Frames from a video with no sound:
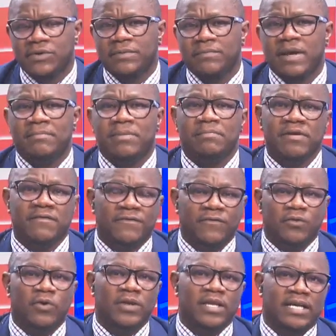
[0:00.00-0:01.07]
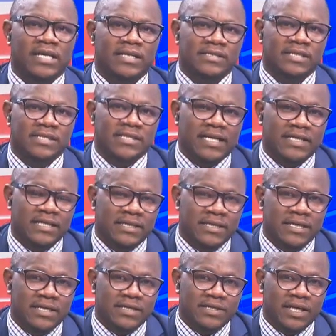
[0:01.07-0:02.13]
Remember, before the cases
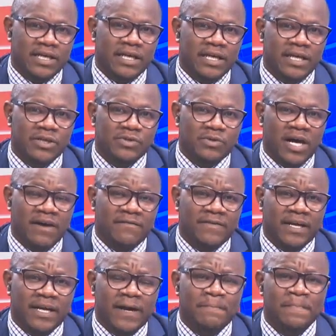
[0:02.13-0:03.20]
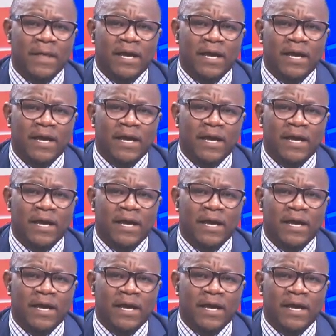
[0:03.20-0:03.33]
started trickling into Africa,